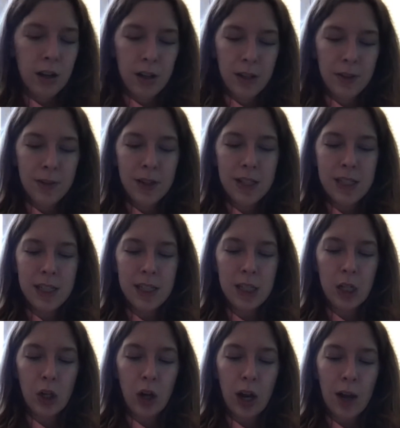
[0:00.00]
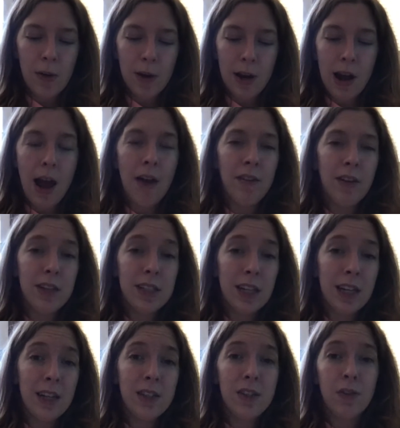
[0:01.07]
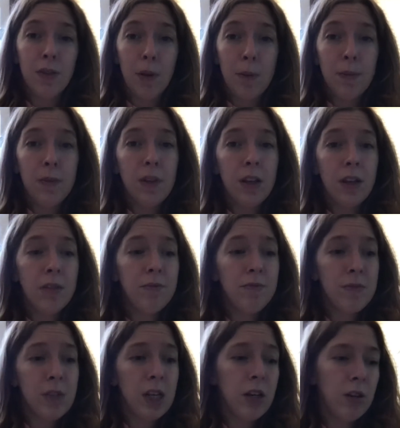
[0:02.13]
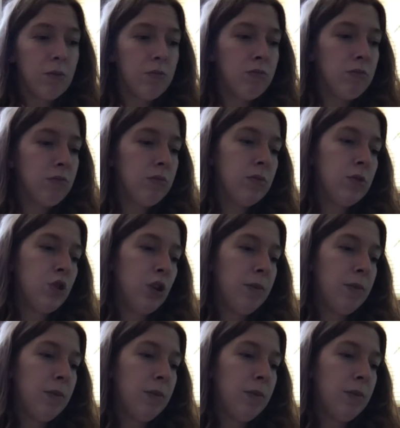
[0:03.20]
this is a great one. Obviously, it's from the cedar tree.